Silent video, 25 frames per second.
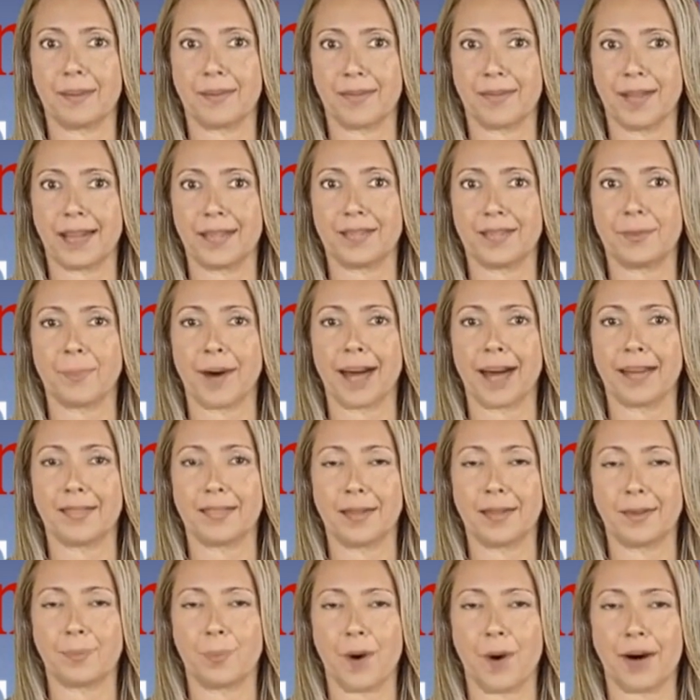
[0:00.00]
This
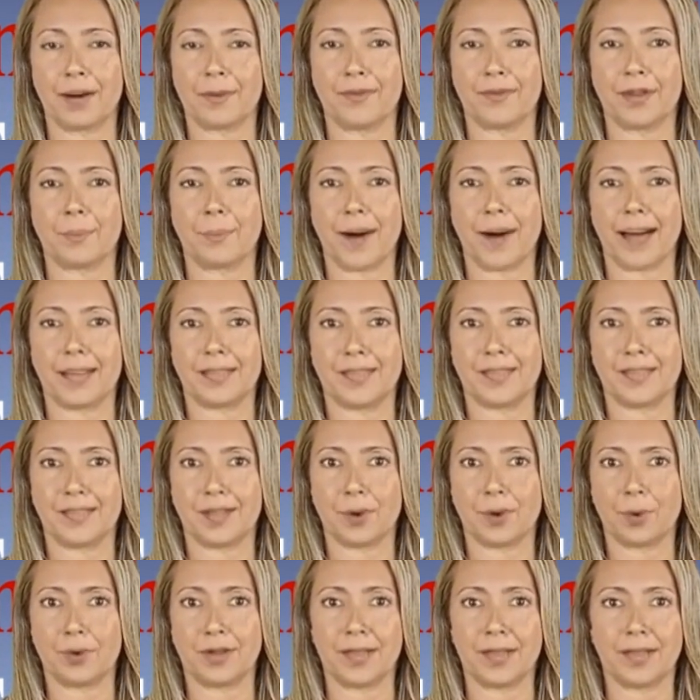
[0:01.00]
makes it one of the best
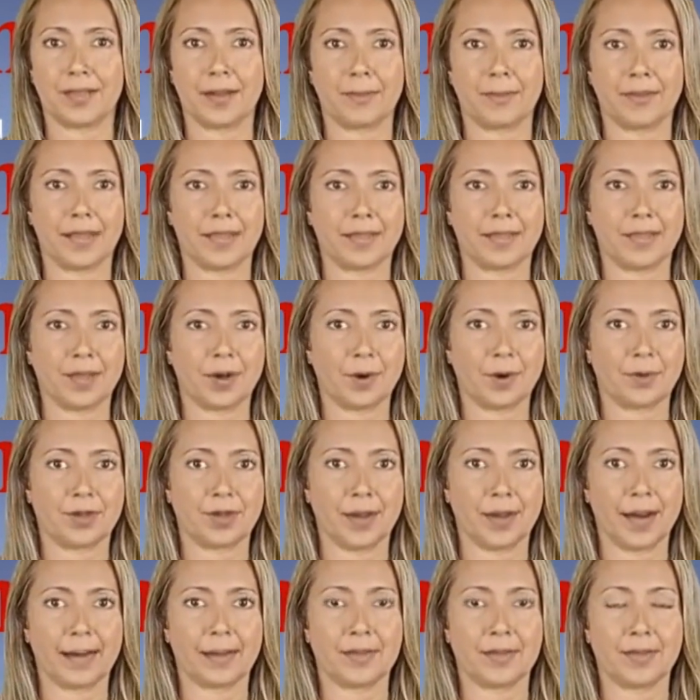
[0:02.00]
sources of this
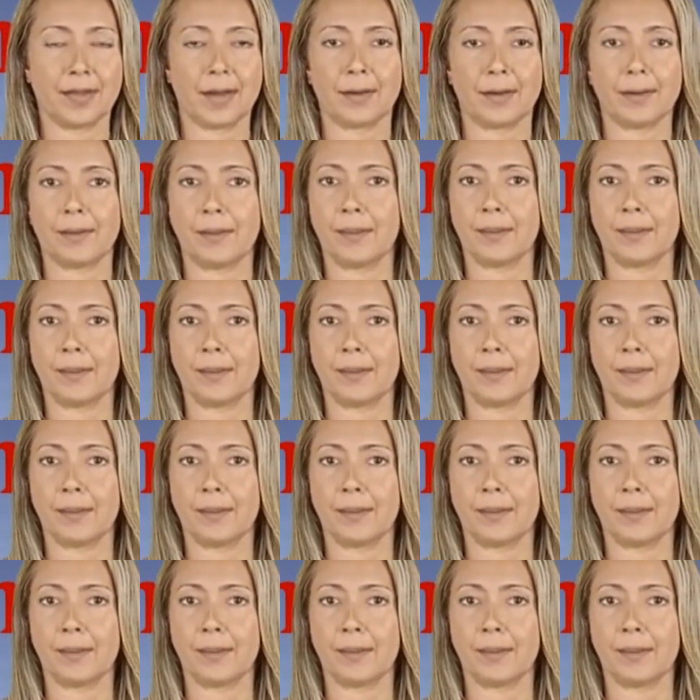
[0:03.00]
nutrient.